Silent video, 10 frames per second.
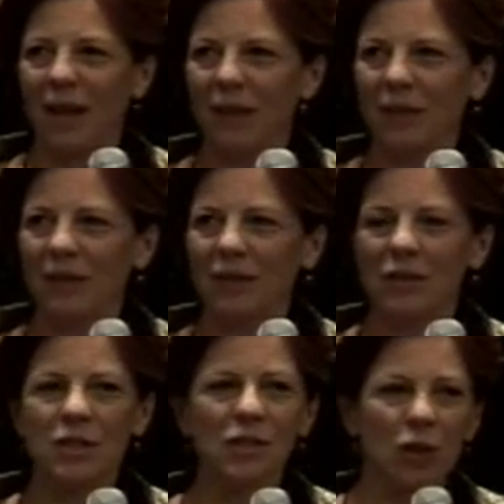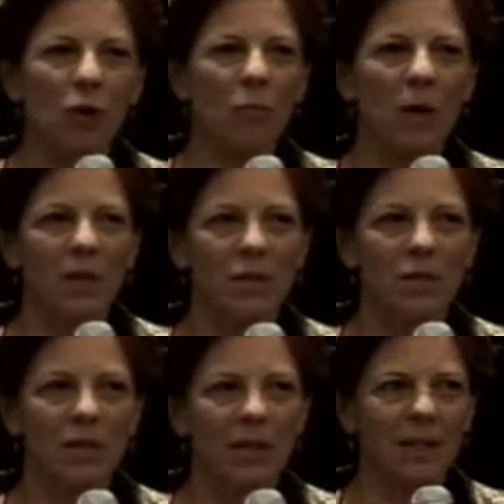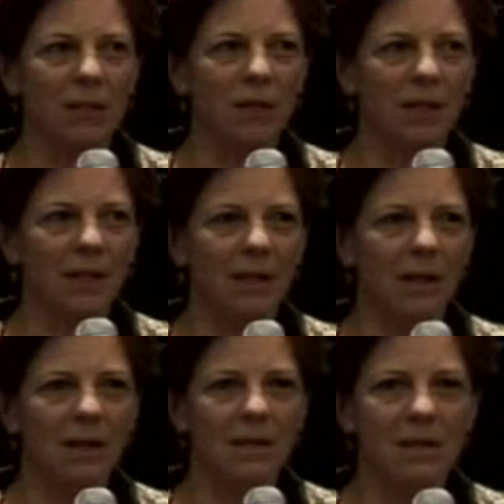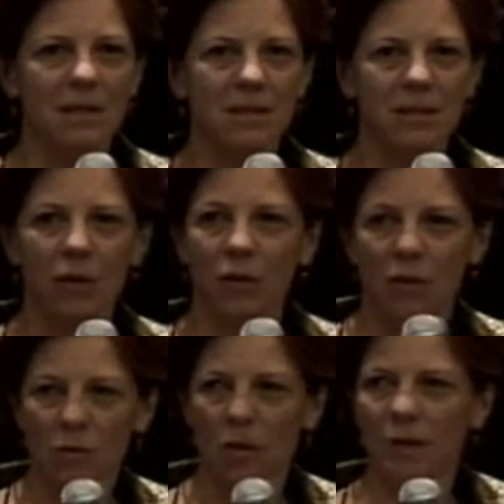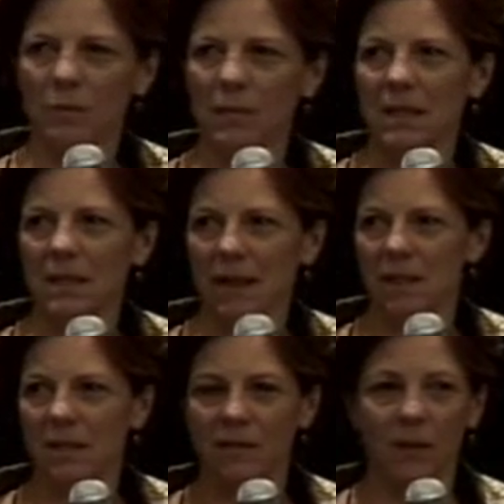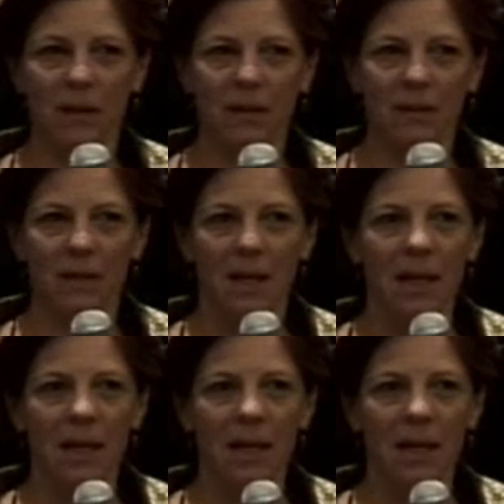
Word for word: I think there's so much in cooking that is so incredibly satisfying, and